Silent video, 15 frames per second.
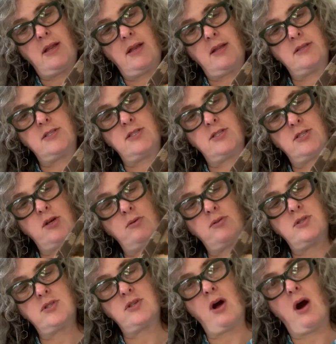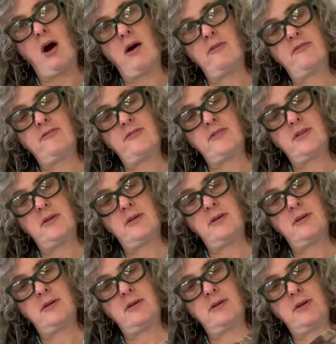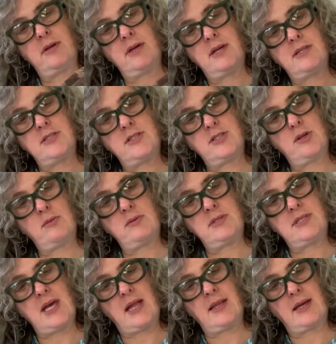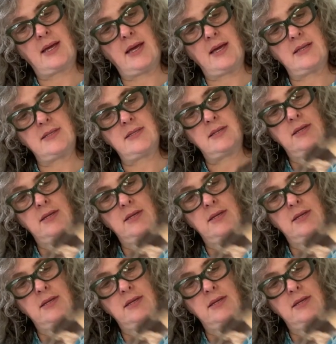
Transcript: It's so soft and so delicate.